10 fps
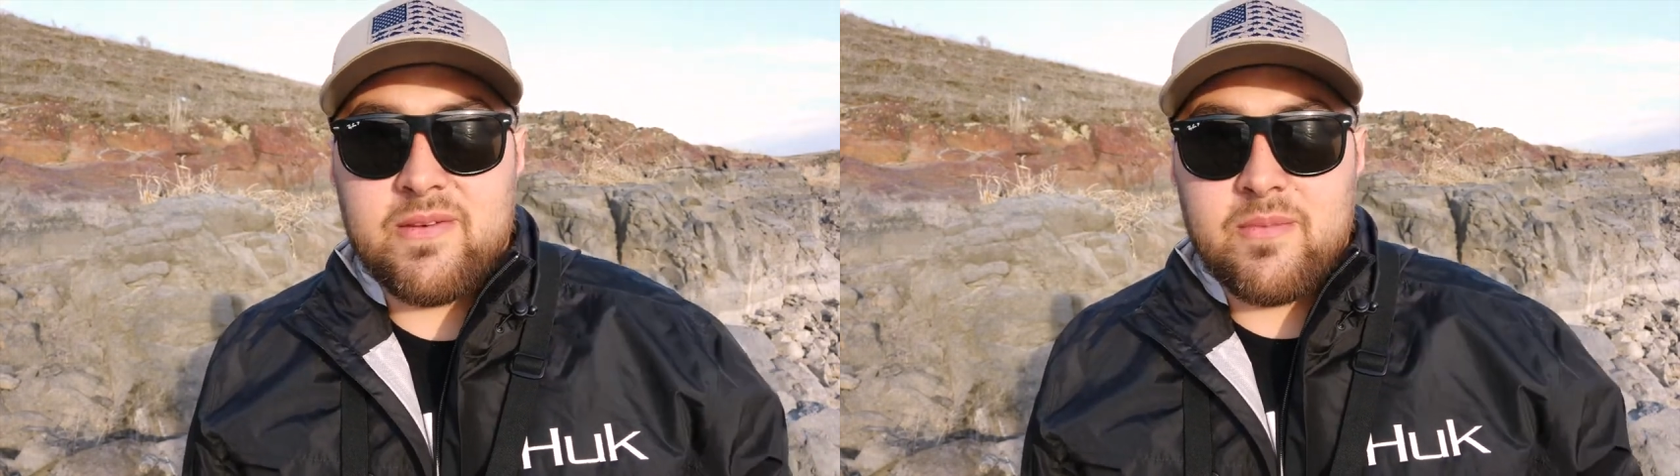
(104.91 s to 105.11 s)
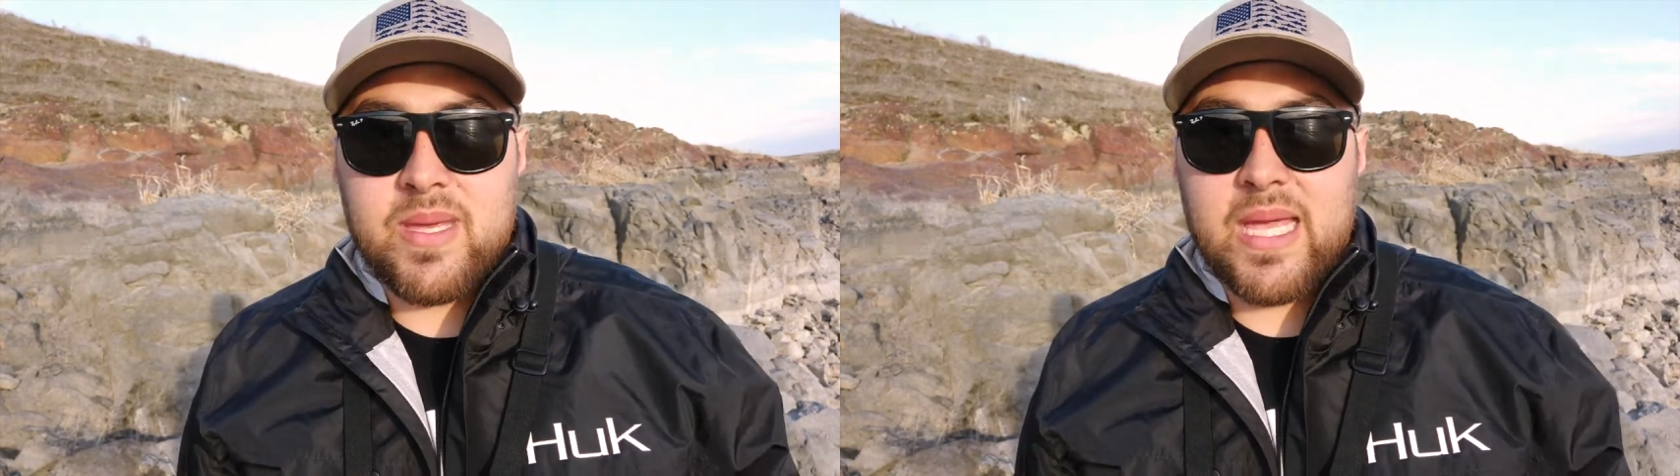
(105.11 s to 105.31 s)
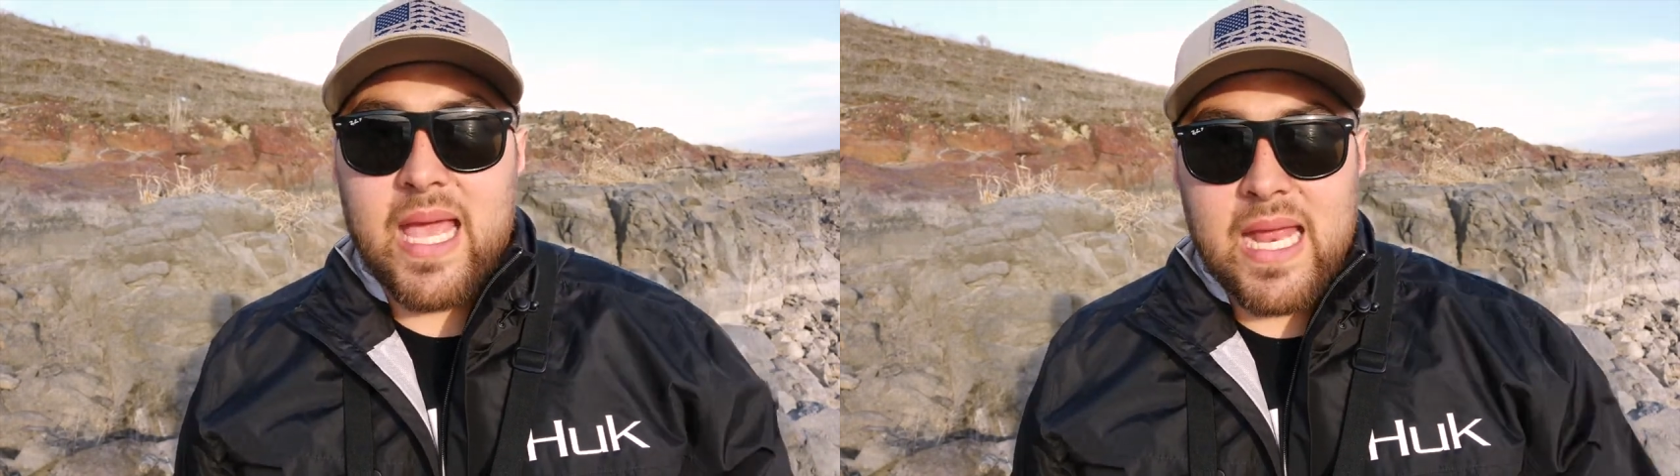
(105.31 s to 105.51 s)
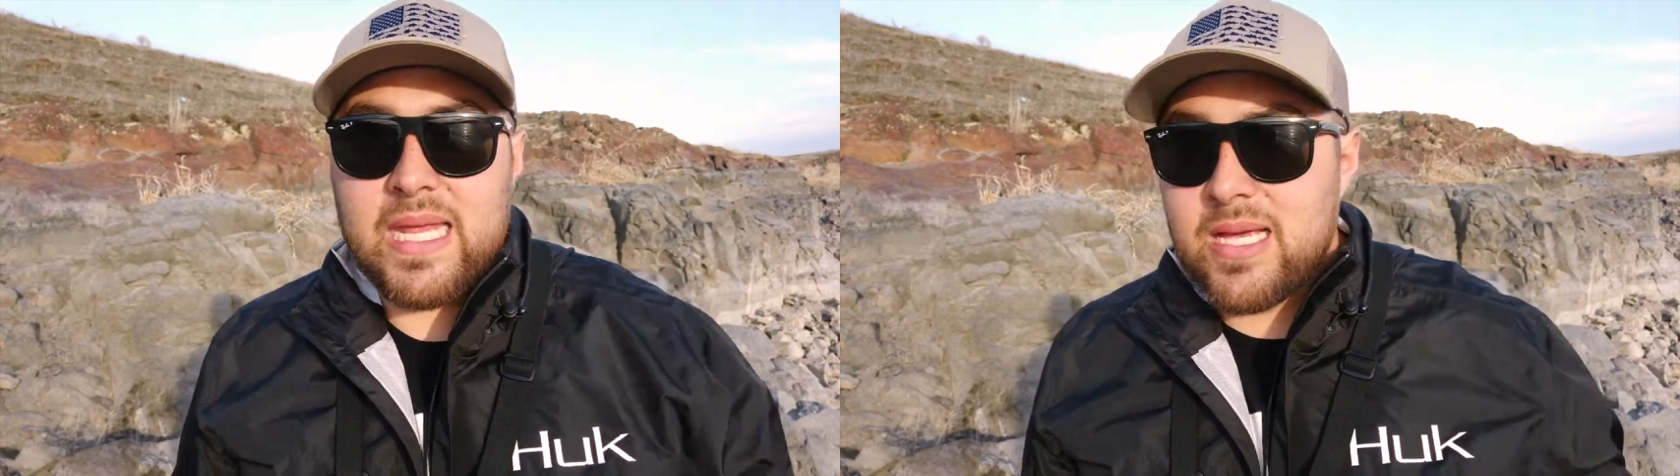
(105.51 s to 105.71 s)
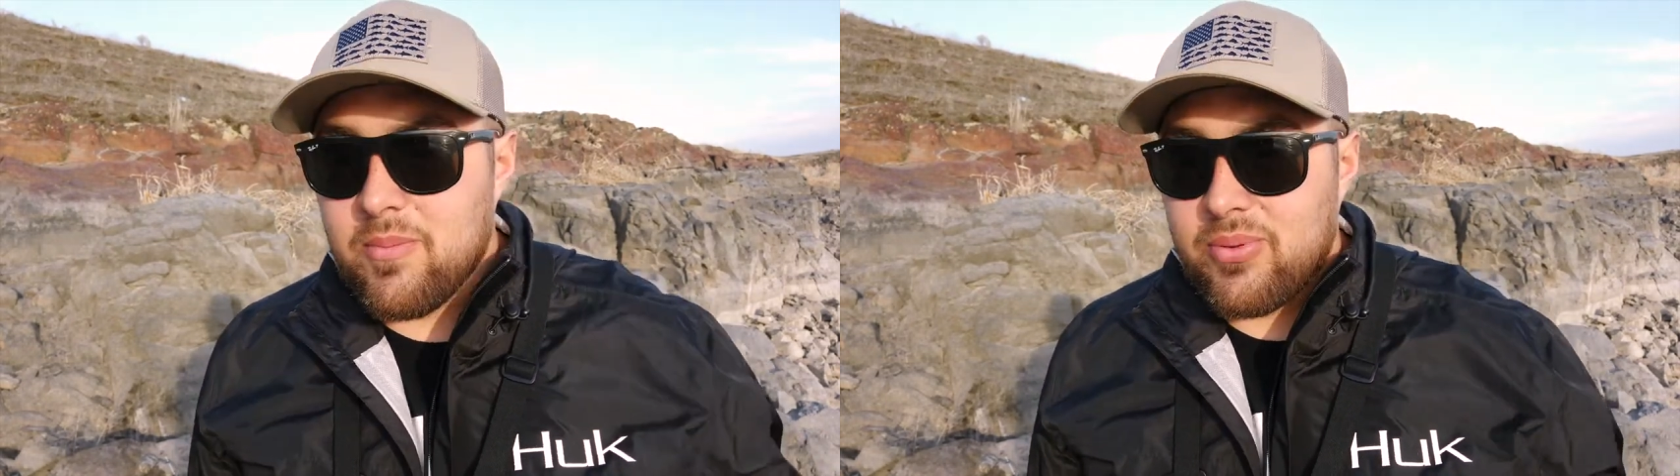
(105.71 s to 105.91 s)
giving me
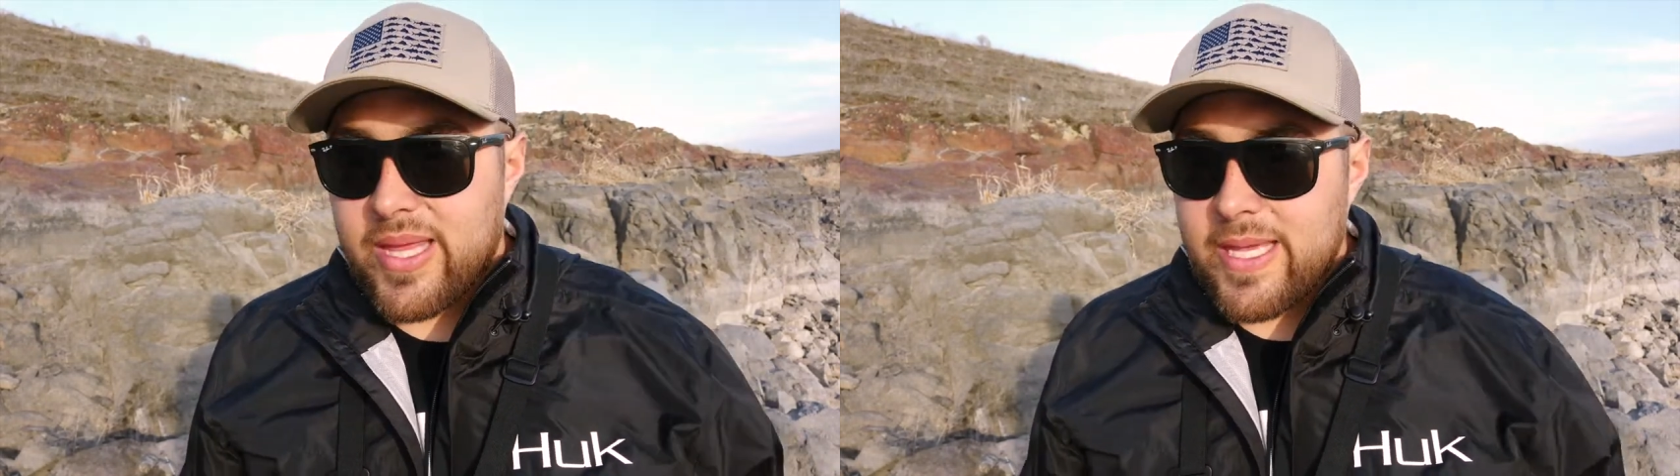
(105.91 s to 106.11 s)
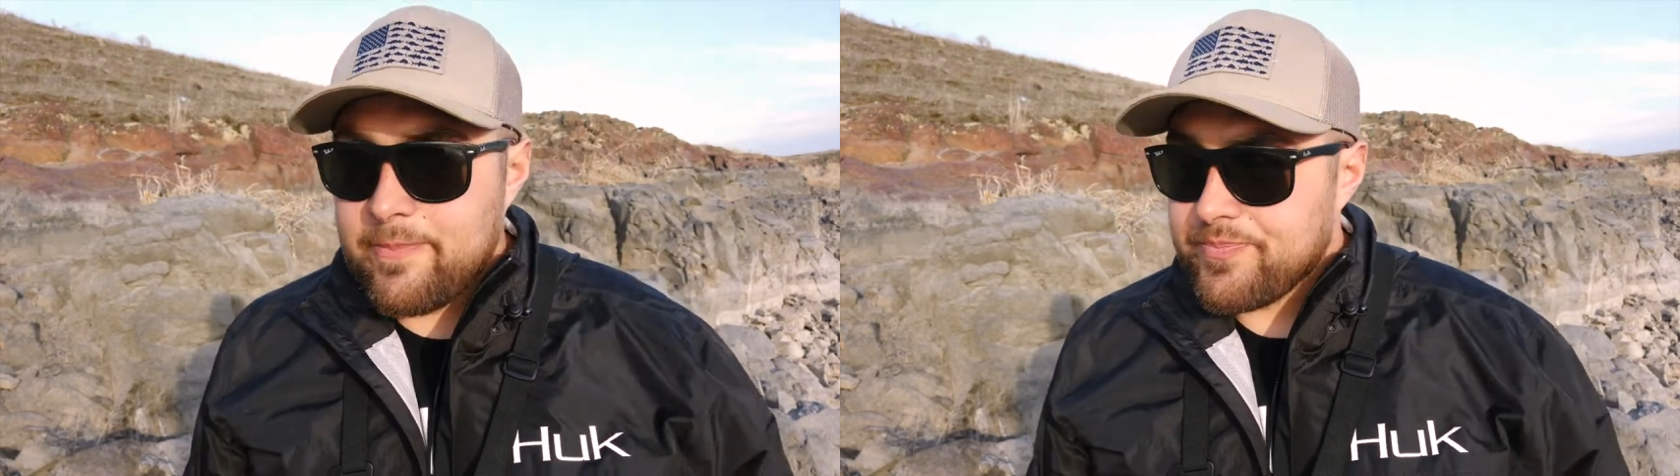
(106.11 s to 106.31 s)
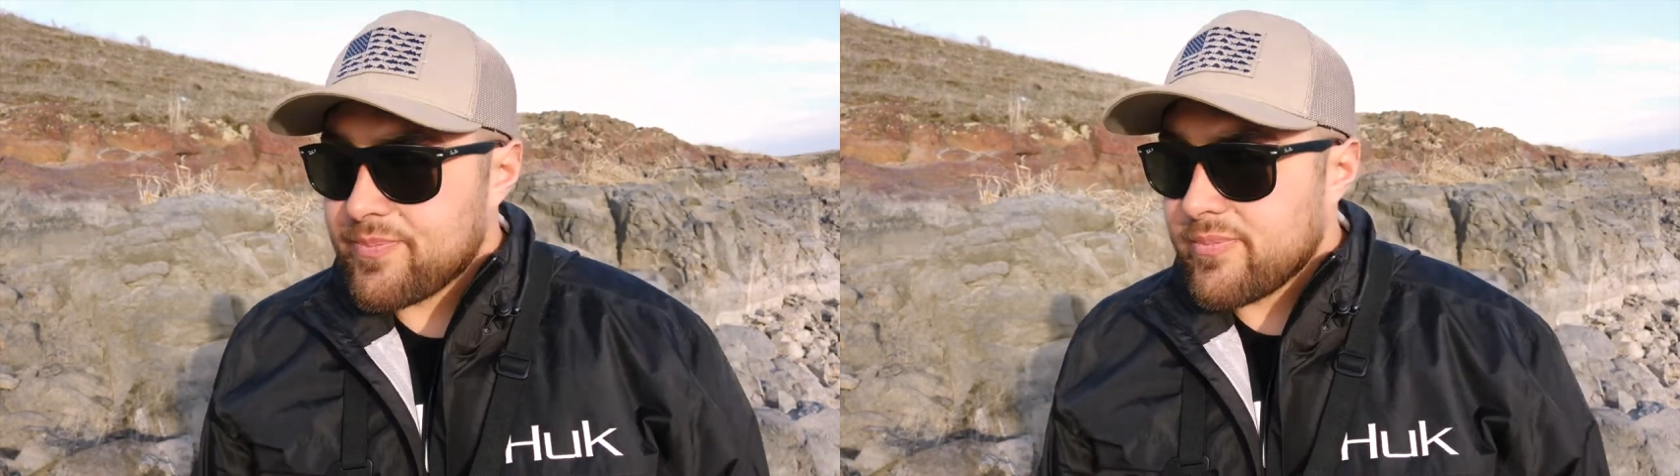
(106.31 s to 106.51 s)
any complaint.